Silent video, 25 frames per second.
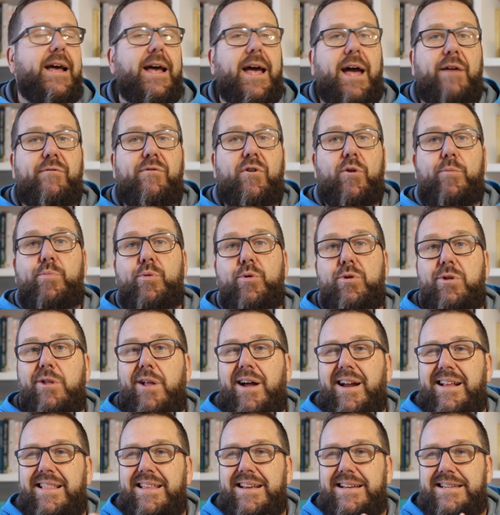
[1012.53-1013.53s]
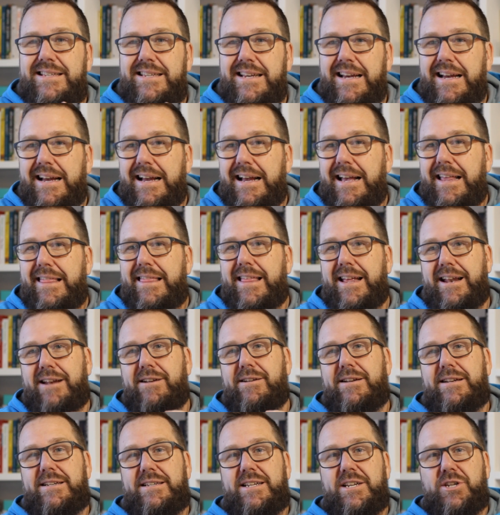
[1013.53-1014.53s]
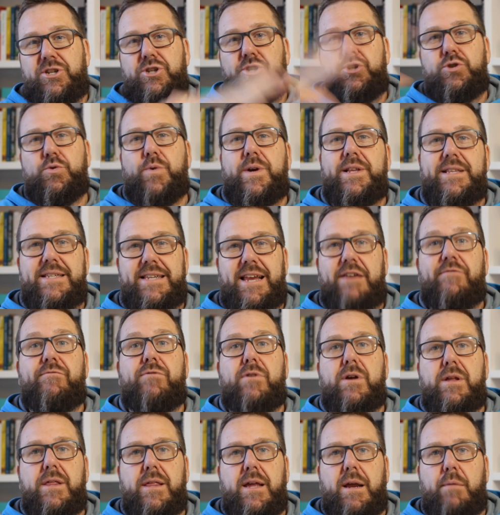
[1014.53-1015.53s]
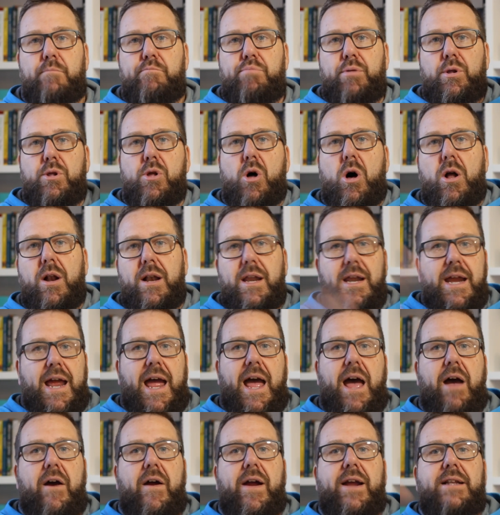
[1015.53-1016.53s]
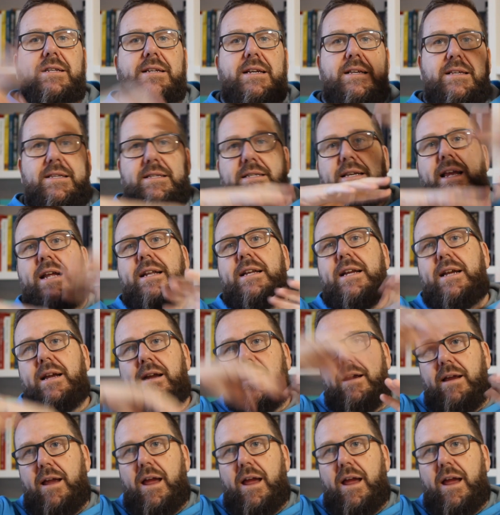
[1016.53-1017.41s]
And for a book like this that disjoints everything, plot, character, setting,